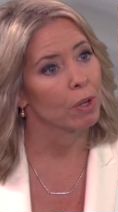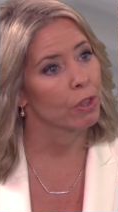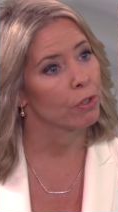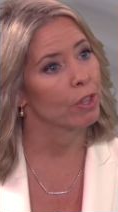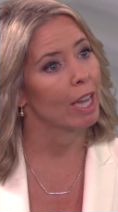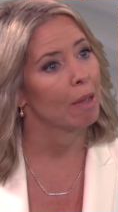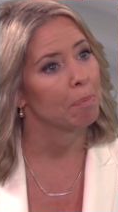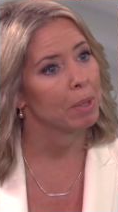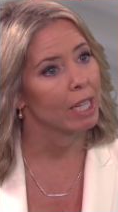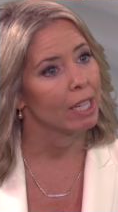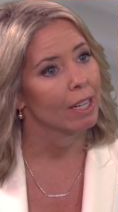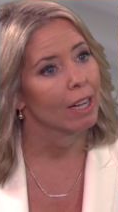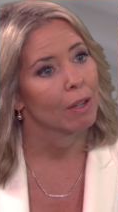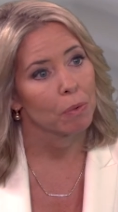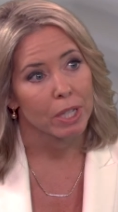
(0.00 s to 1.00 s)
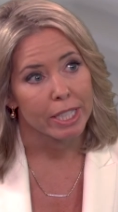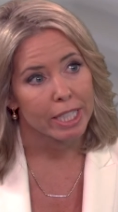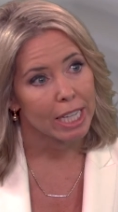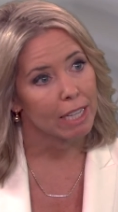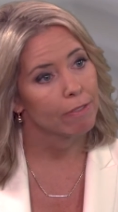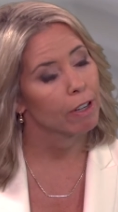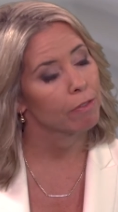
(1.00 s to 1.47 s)
whether that be I want to
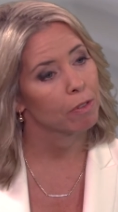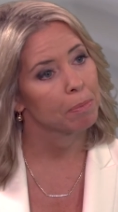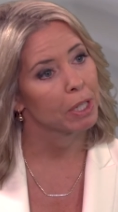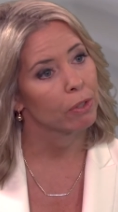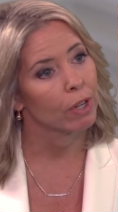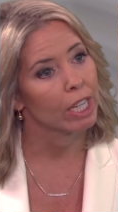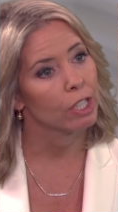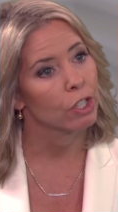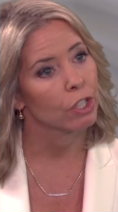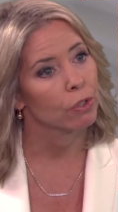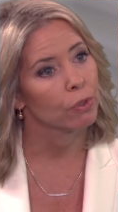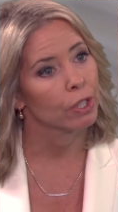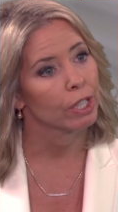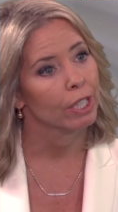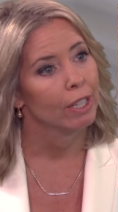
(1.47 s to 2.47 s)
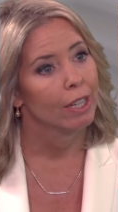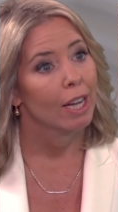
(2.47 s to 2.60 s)
save up for my grandchildren,